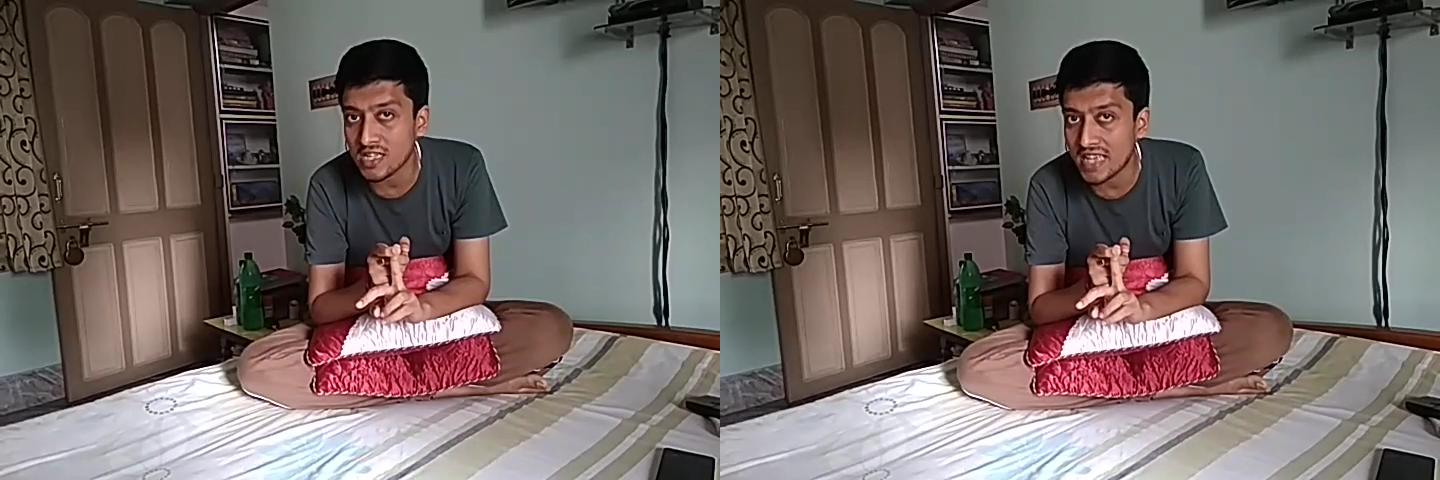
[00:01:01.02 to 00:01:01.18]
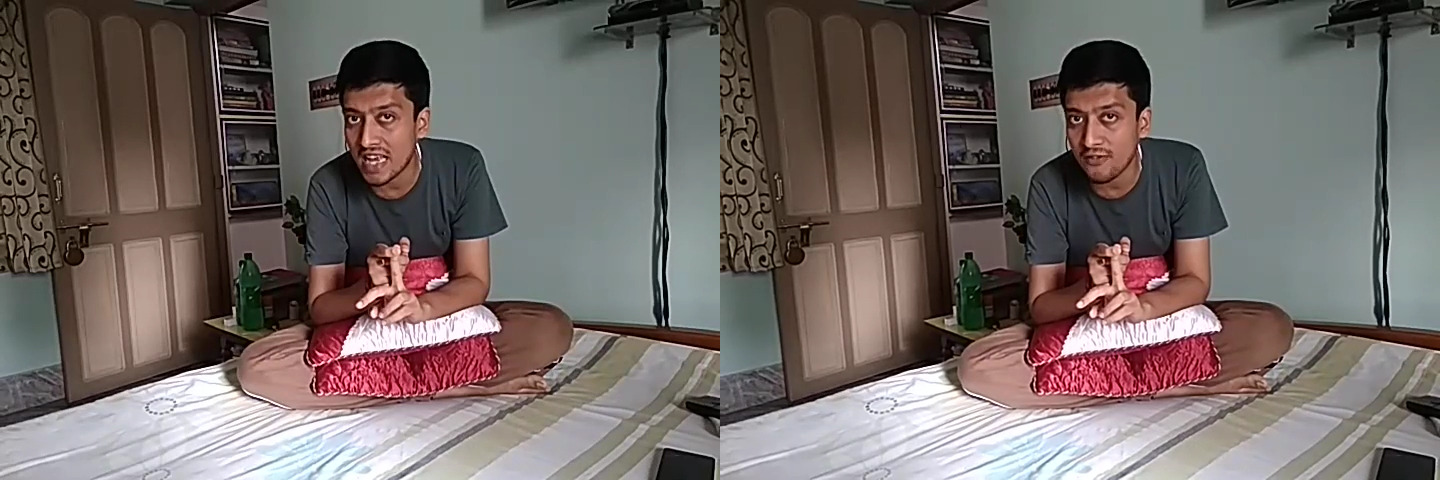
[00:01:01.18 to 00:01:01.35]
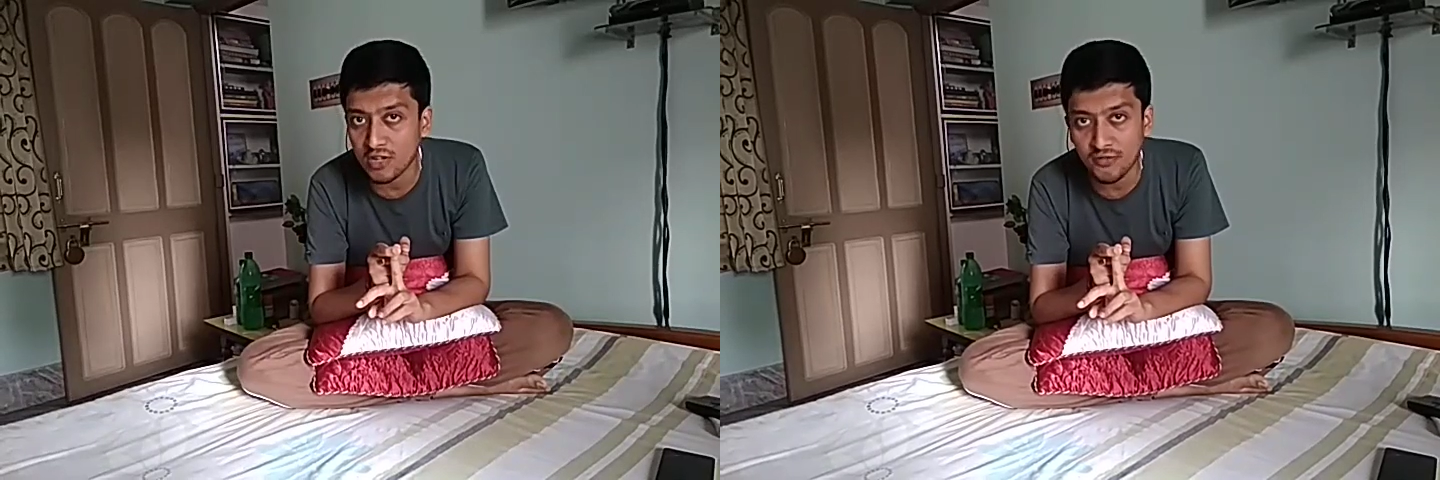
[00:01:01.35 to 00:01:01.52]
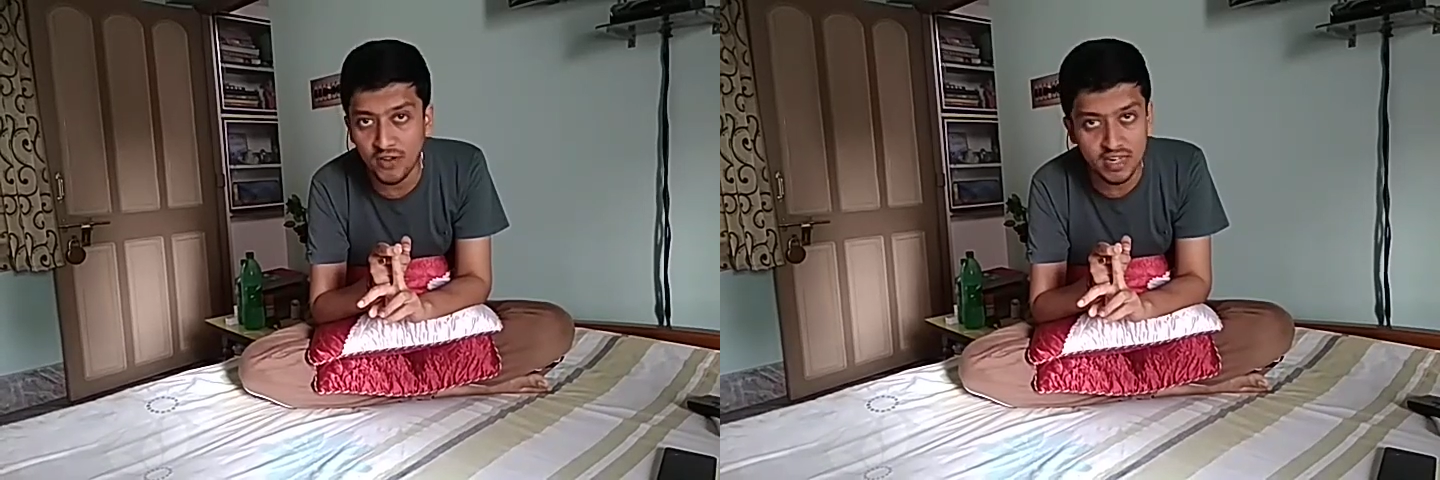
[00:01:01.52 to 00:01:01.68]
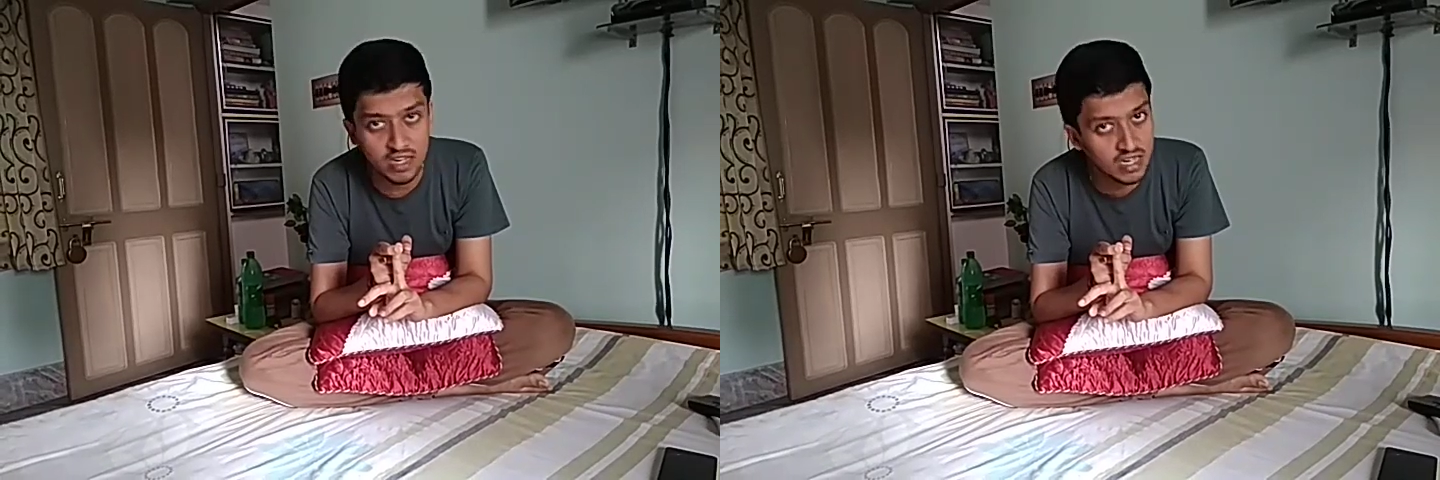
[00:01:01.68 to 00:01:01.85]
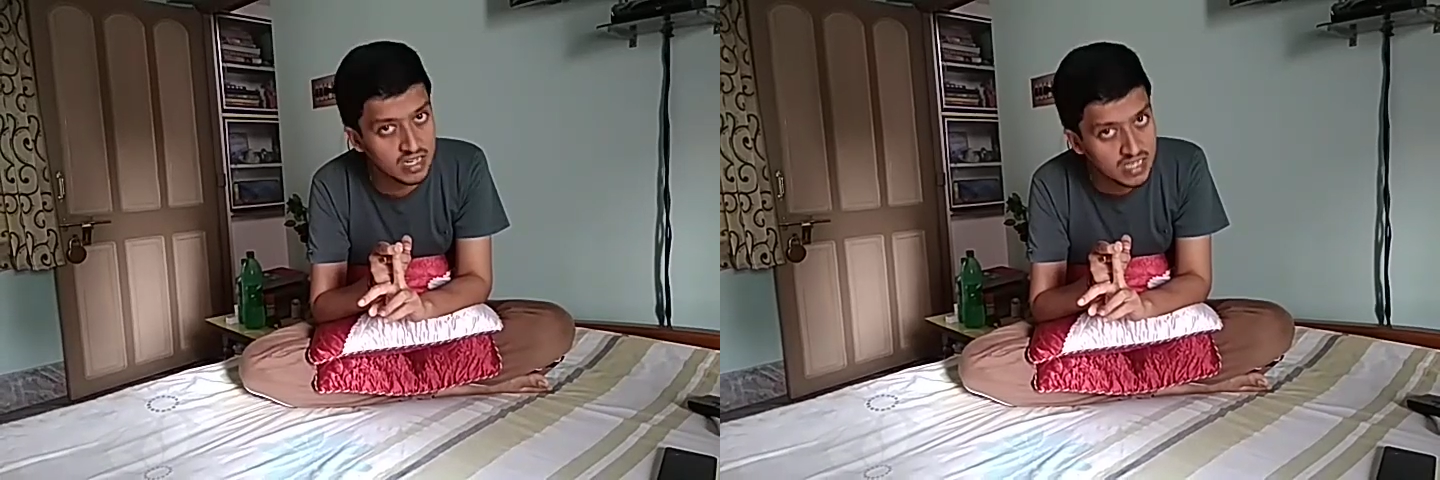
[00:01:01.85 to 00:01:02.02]
sale for the
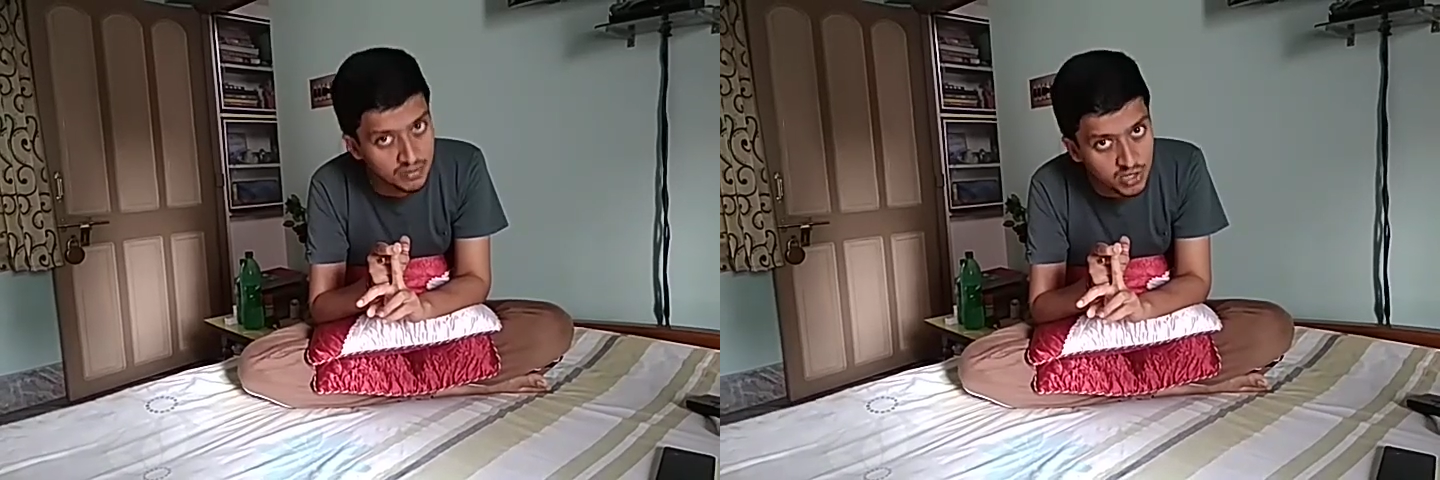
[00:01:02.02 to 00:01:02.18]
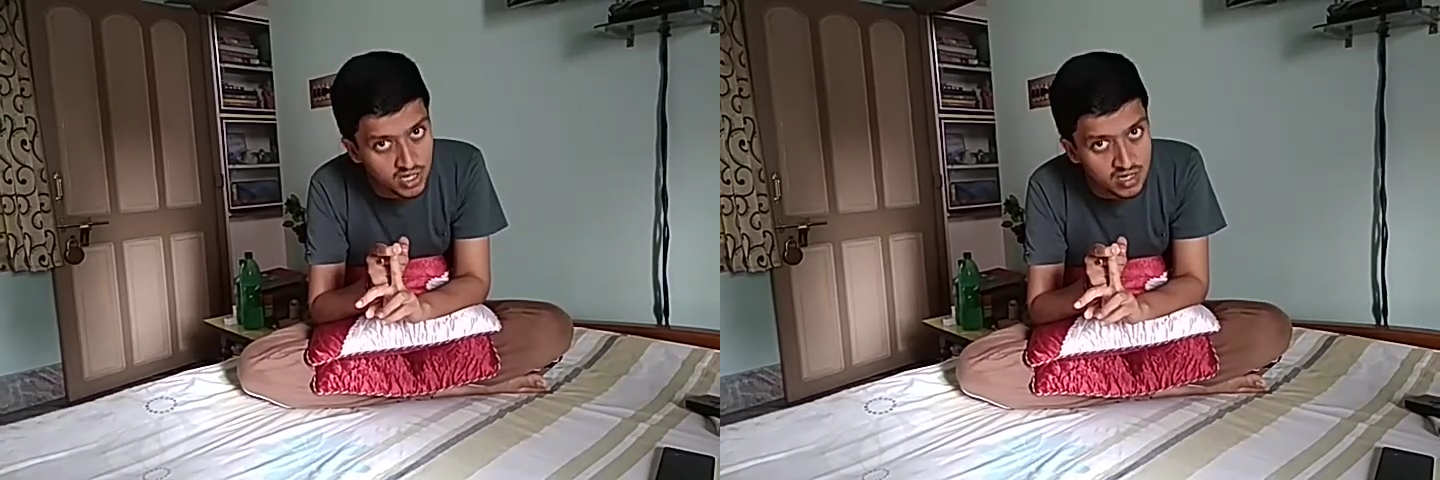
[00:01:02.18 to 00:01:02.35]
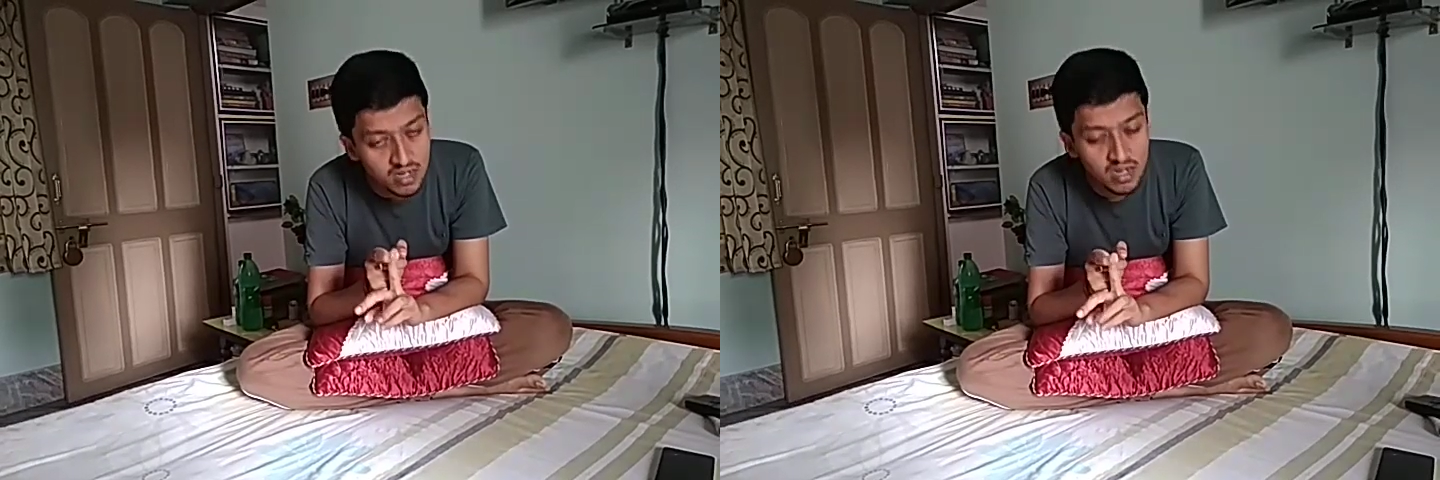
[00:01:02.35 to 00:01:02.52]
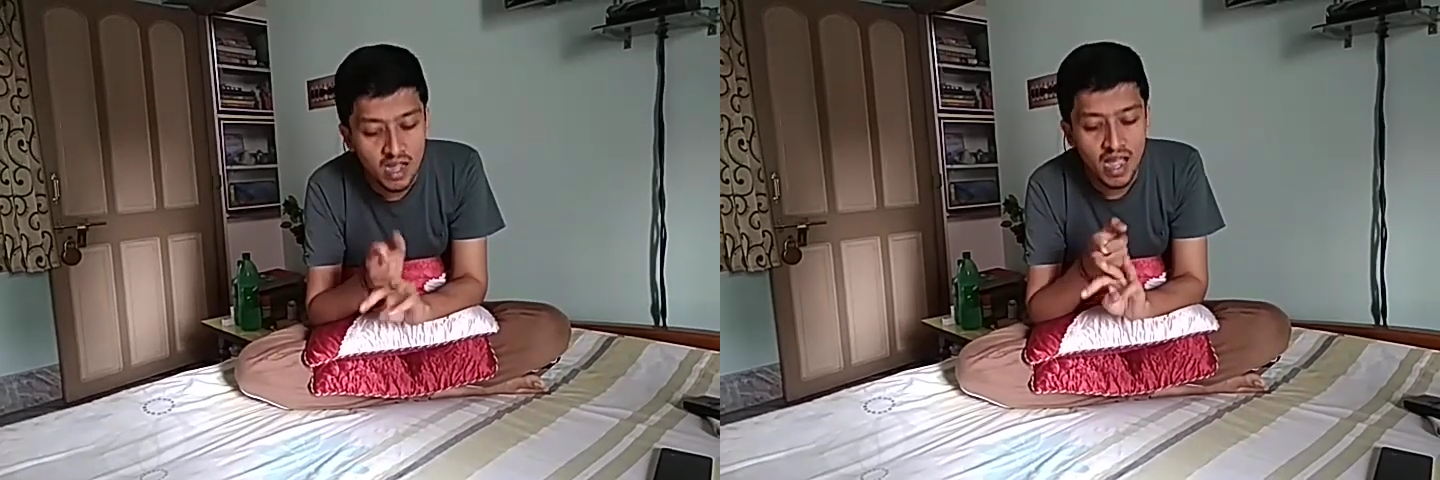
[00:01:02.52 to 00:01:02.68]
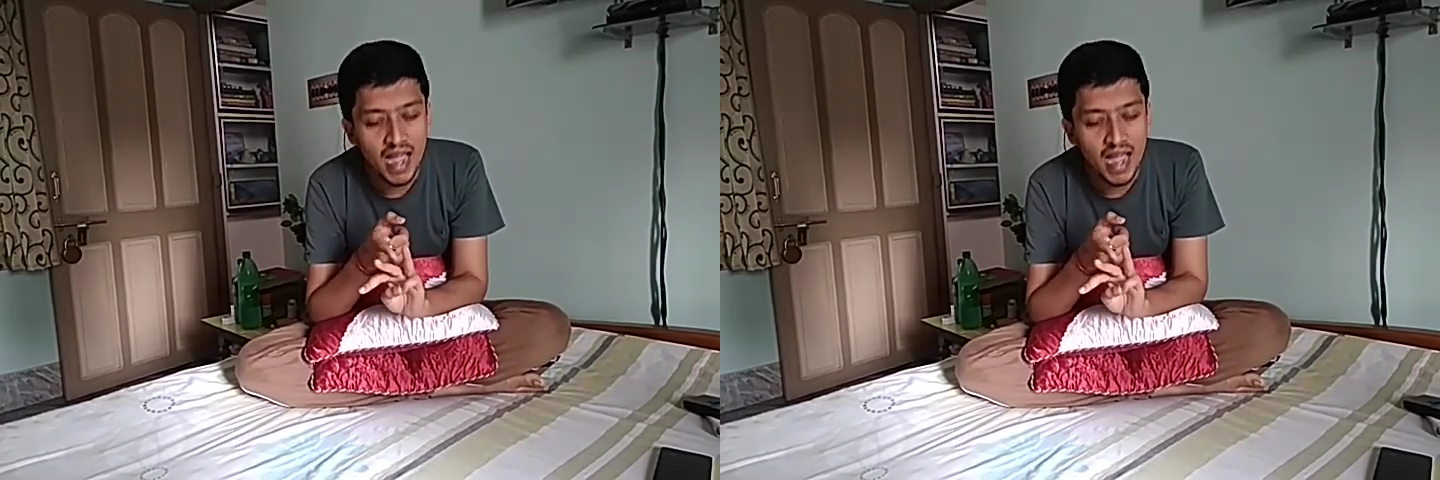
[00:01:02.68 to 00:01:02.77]
final consumption.